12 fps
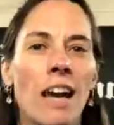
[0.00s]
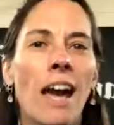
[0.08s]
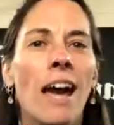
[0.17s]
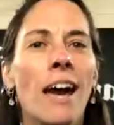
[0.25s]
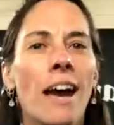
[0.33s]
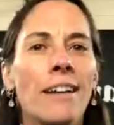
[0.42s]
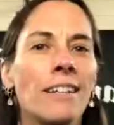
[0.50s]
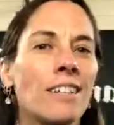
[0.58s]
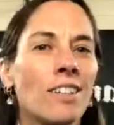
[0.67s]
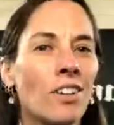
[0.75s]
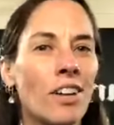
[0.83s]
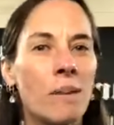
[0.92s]
and it's
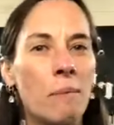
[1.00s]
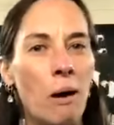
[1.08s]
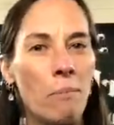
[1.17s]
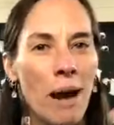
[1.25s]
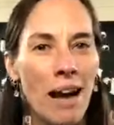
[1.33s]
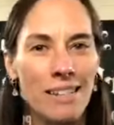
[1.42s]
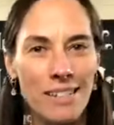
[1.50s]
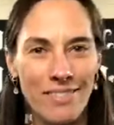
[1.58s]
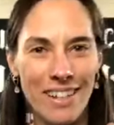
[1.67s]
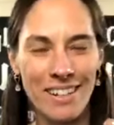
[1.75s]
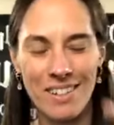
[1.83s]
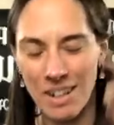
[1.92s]
learning about passive
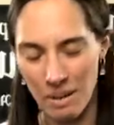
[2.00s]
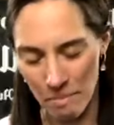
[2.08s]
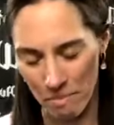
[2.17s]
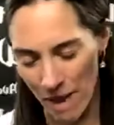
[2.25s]
income.